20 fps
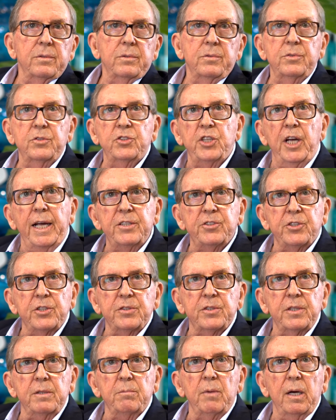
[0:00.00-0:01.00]

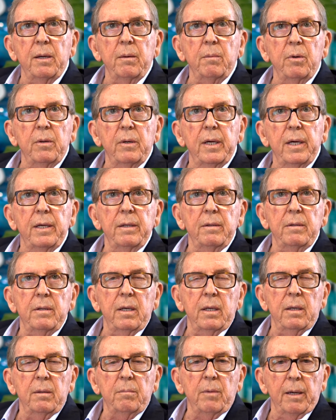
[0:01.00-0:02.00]
changes in my
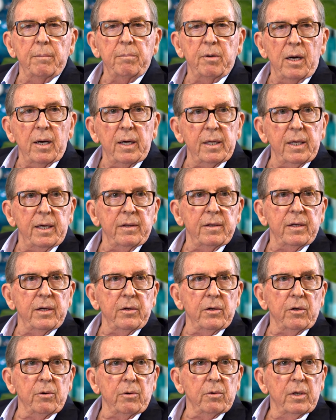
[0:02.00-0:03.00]
body
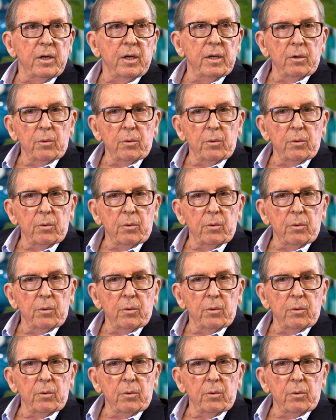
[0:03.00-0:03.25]
that are